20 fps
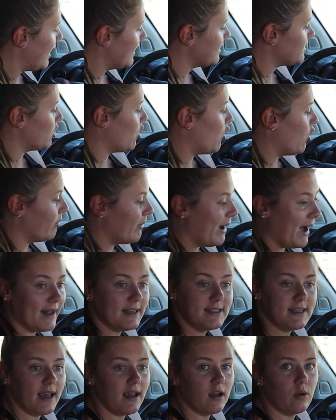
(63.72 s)
It's an
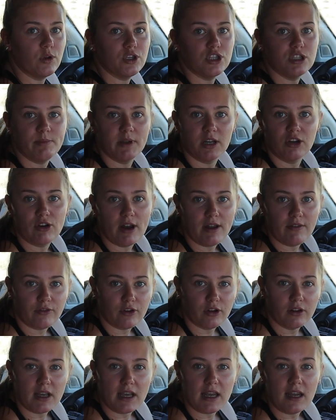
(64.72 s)
automatic, which has been great
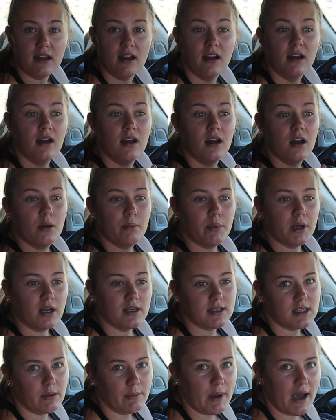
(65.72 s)
for Lee,
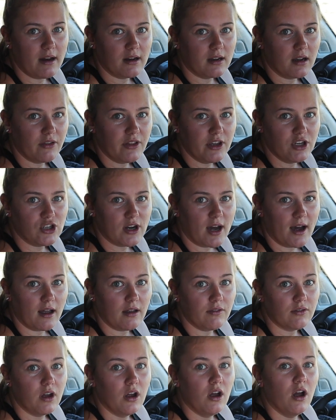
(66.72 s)
because in America they
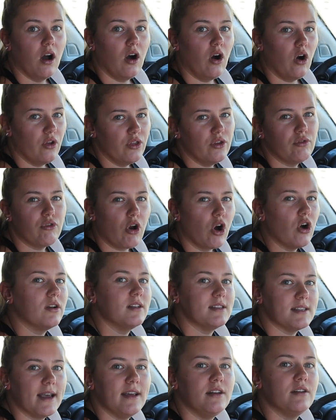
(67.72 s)
drive on the wrong
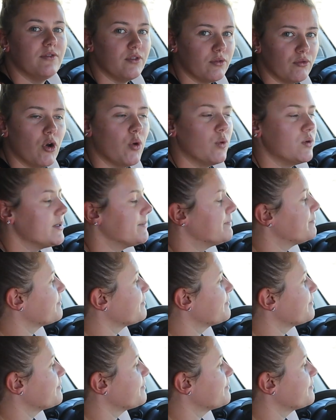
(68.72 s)
side of the road.